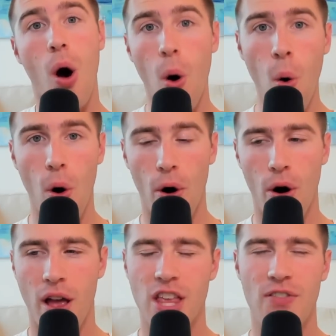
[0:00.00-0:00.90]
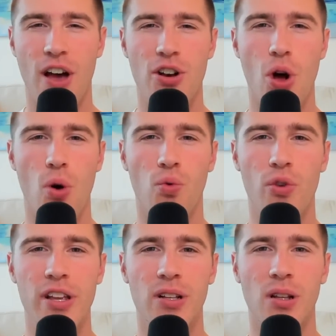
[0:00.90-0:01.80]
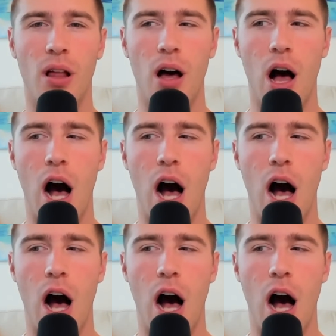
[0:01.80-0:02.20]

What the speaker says: or they've had no real